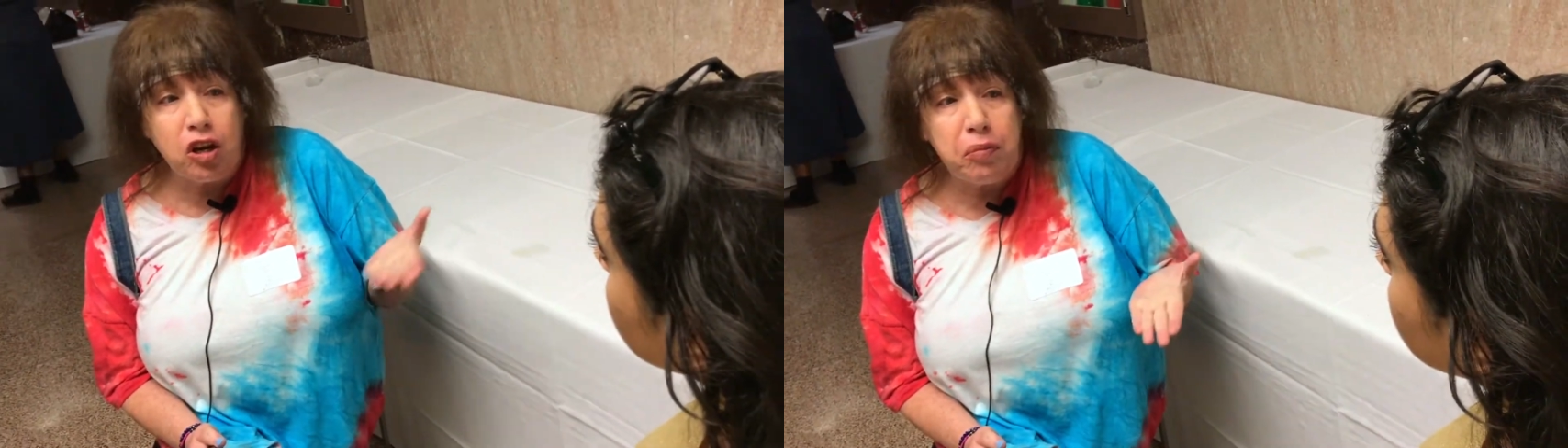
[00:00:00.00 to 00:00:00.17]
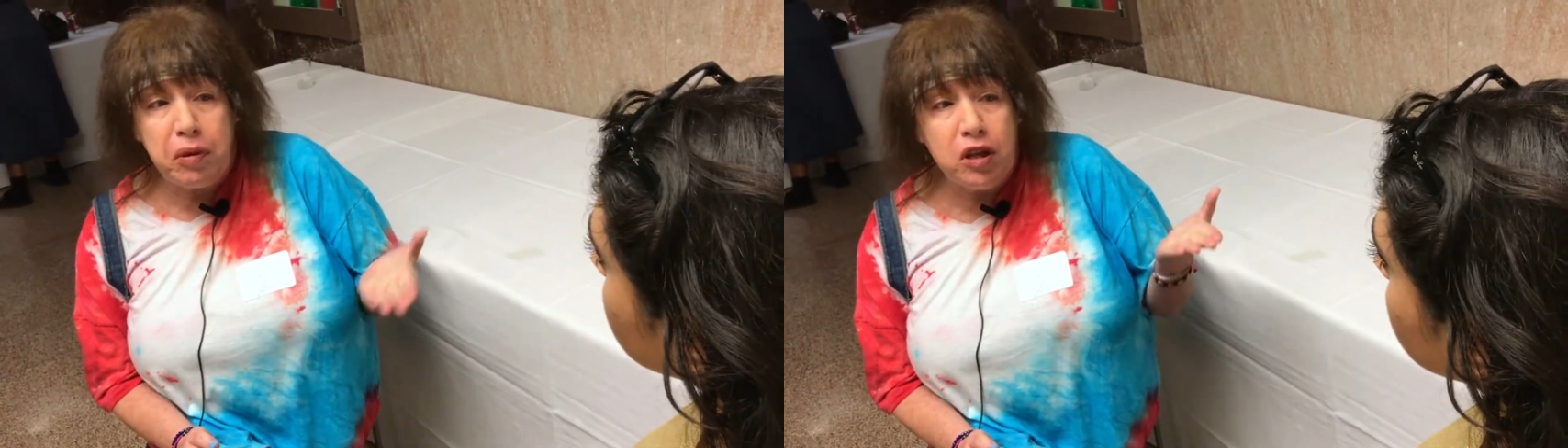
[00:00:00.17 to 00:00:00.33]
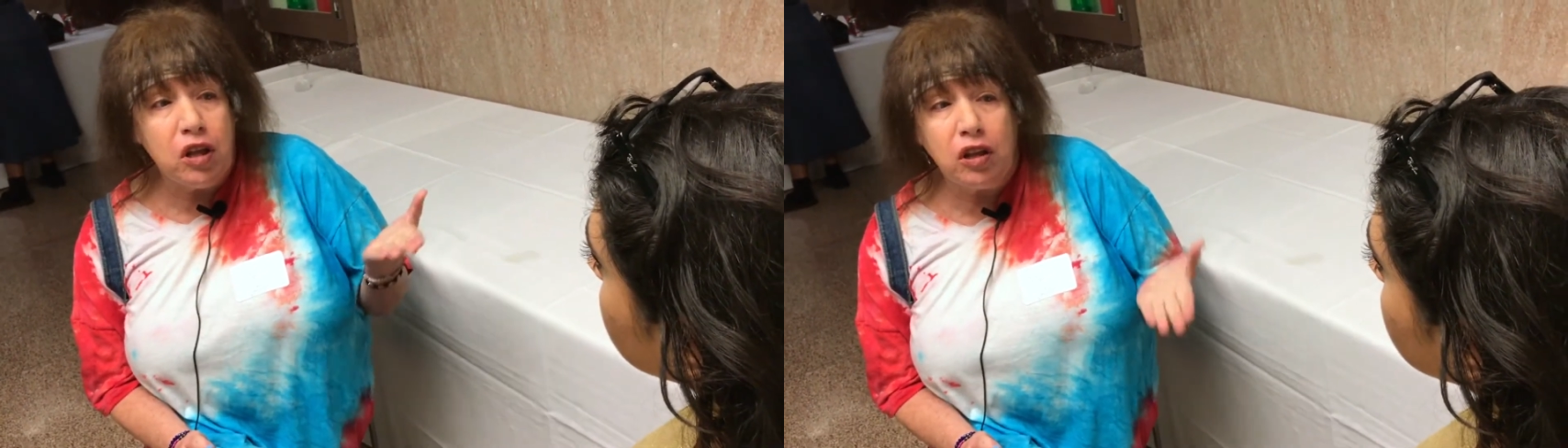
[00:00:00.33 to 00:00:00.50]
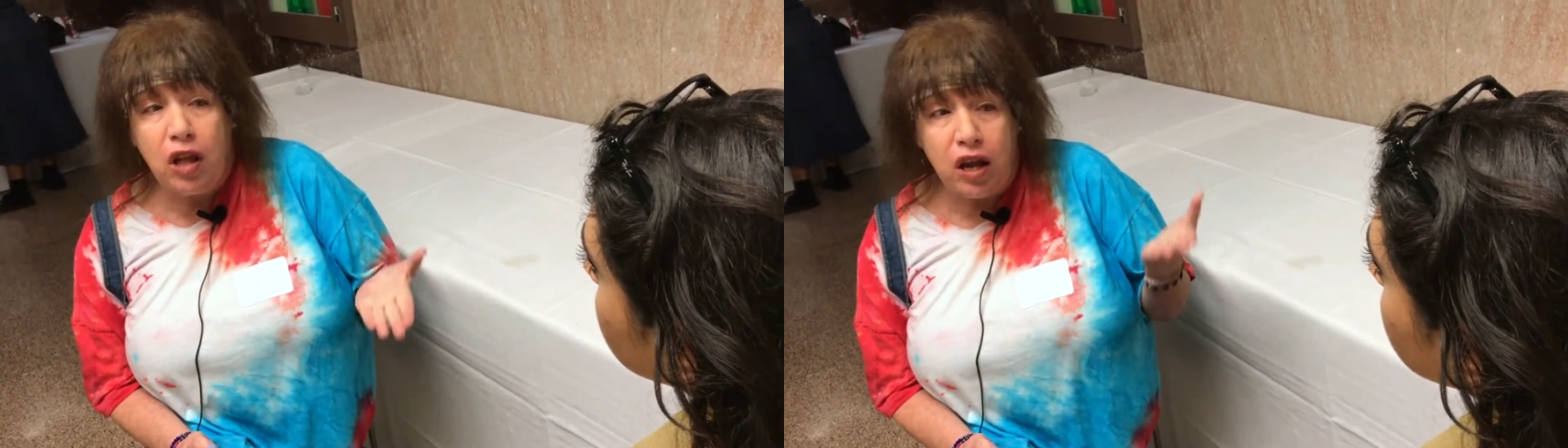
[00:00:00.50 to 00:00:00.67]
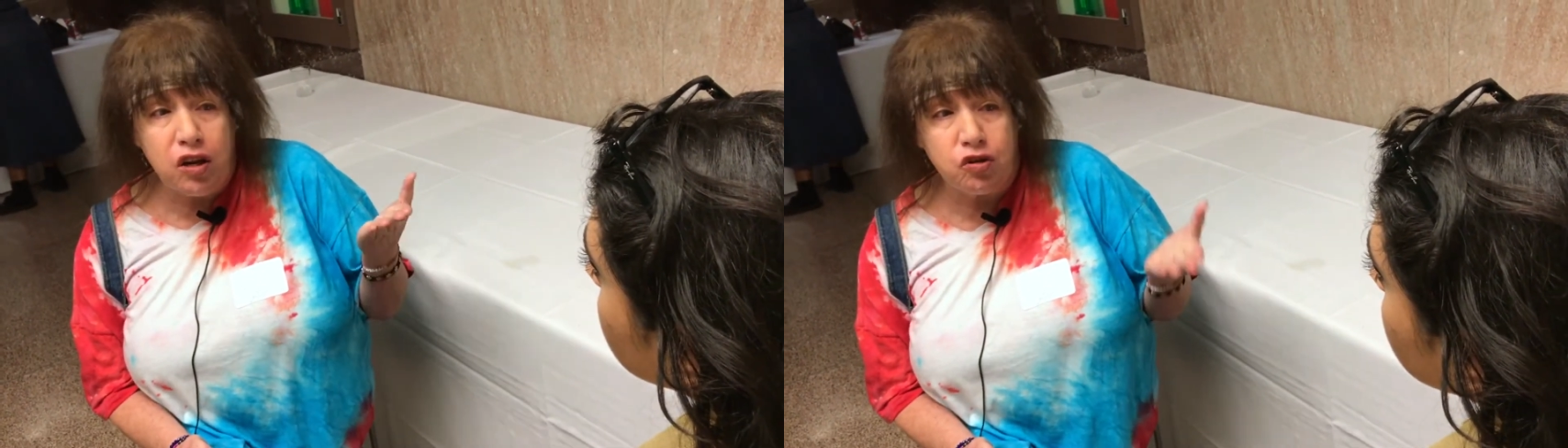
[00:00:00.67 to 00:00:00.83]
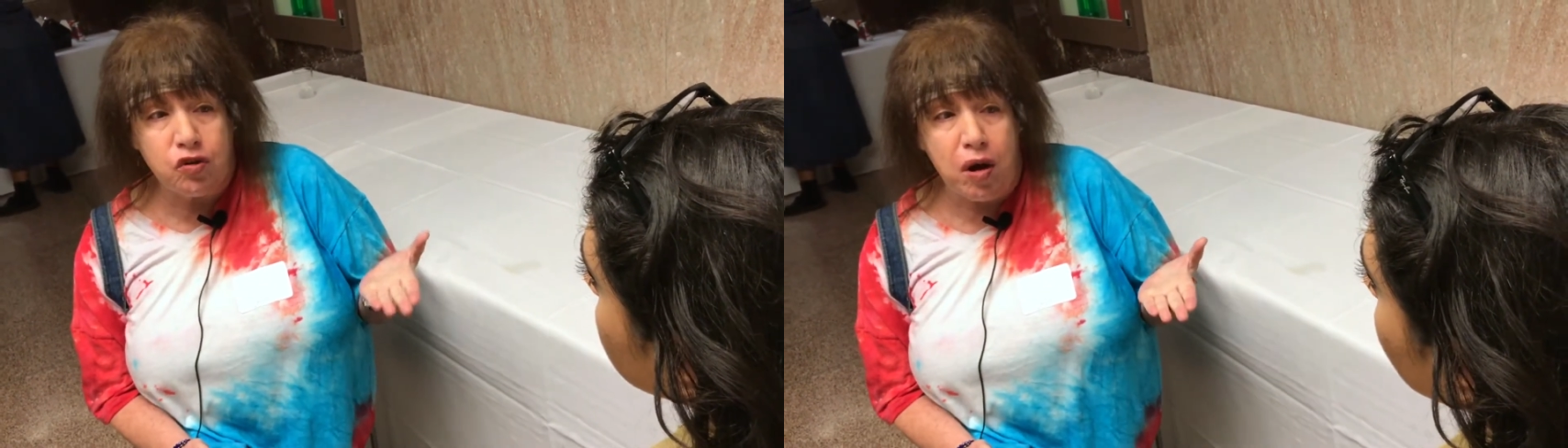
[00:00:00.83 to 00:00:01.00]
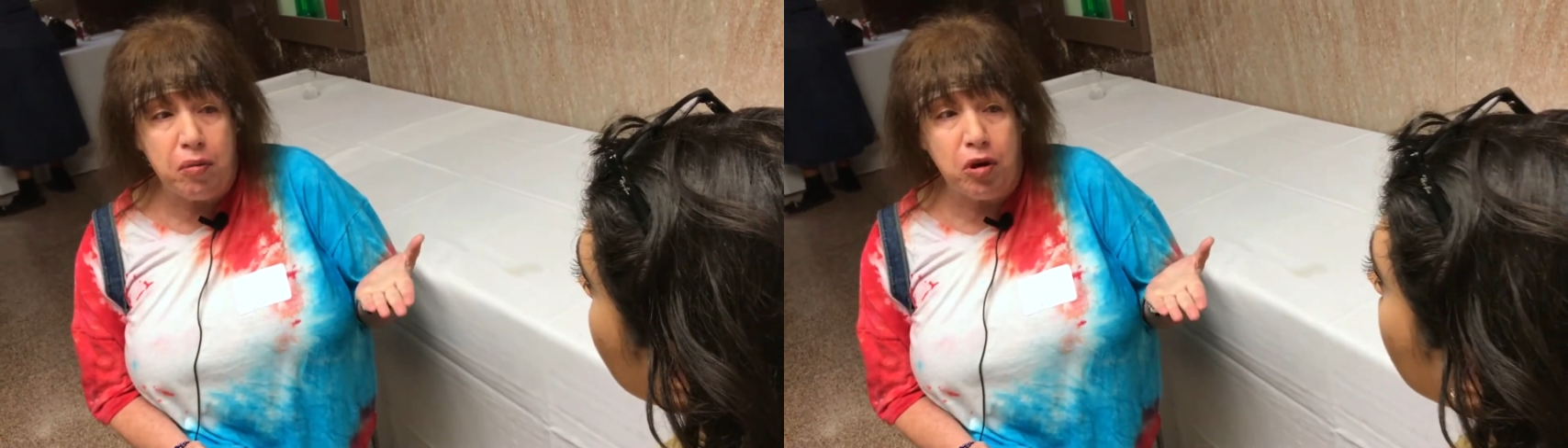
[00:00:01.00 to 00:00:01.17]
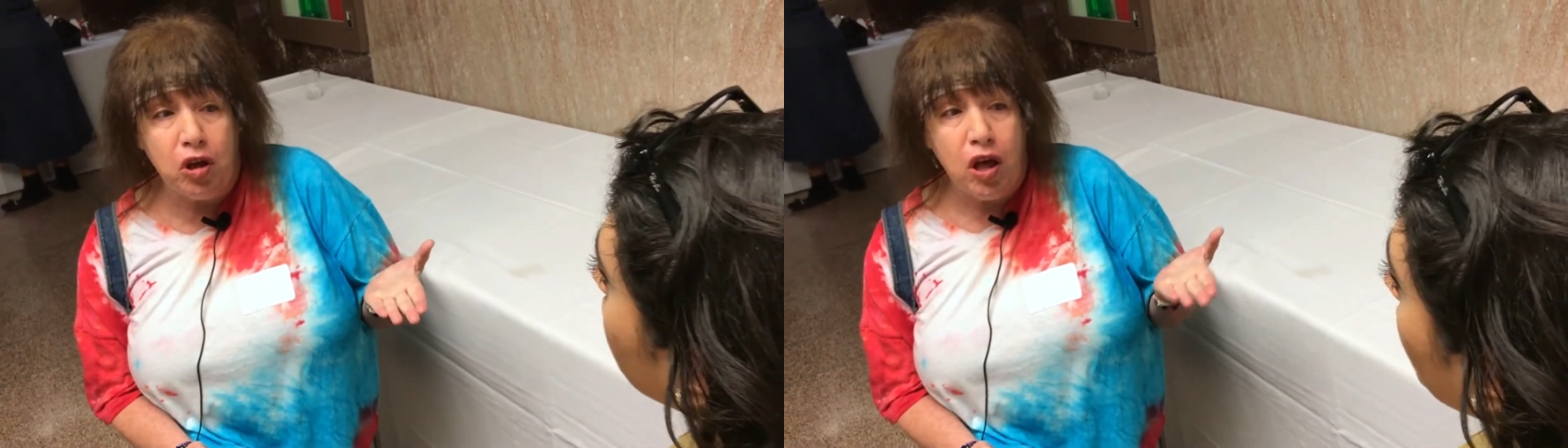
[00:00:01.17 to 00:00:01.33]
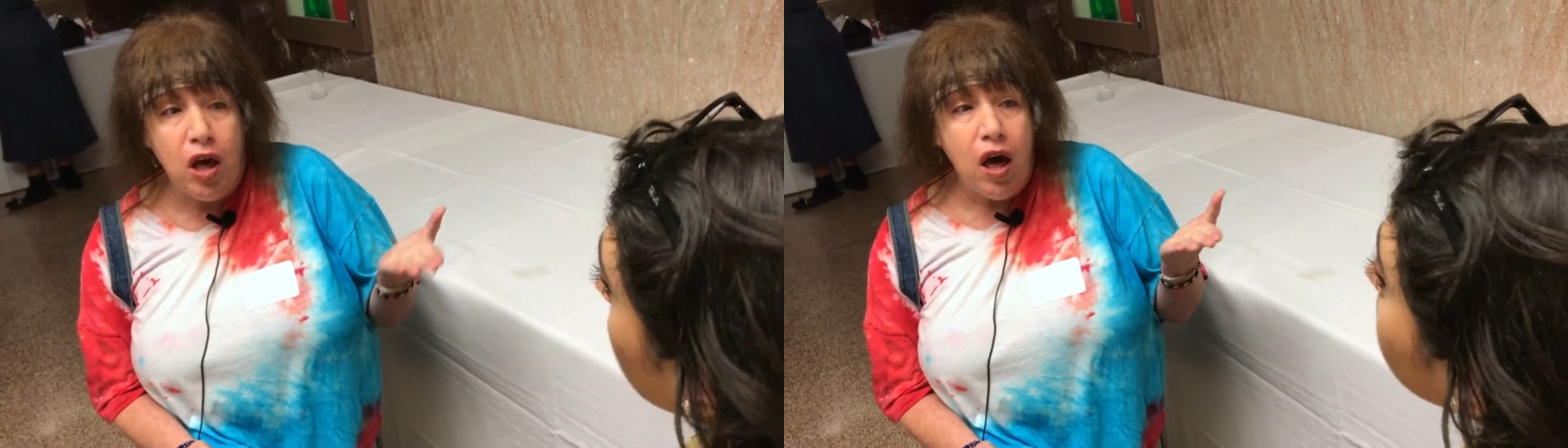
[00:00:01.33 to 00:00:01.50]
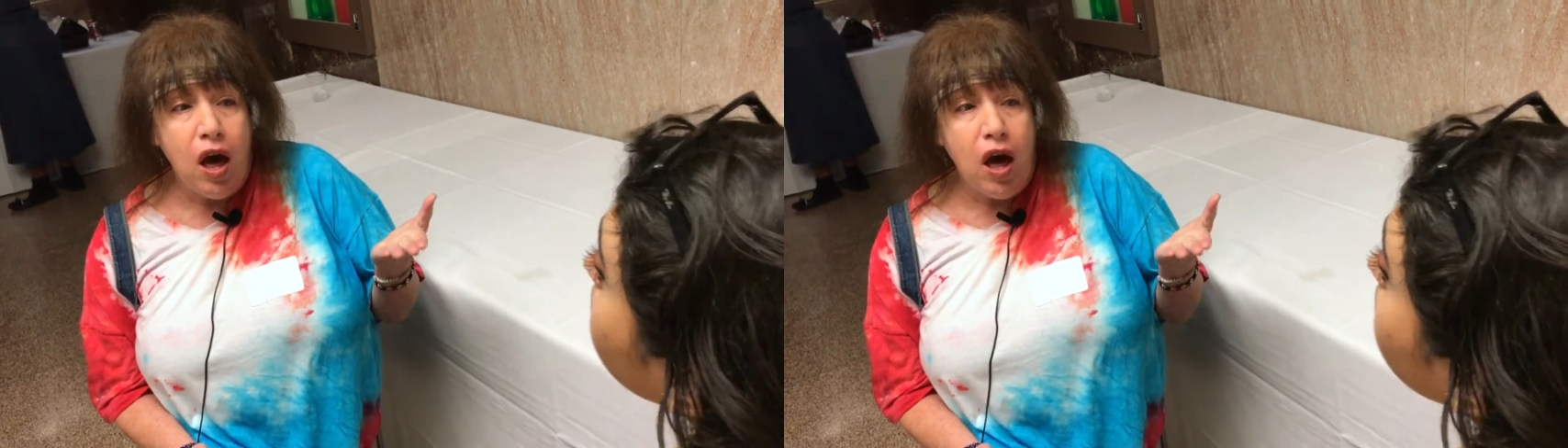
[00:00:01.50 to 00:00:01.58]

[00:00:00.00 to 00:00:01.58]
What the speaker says: that are going to be in a lot of trouble.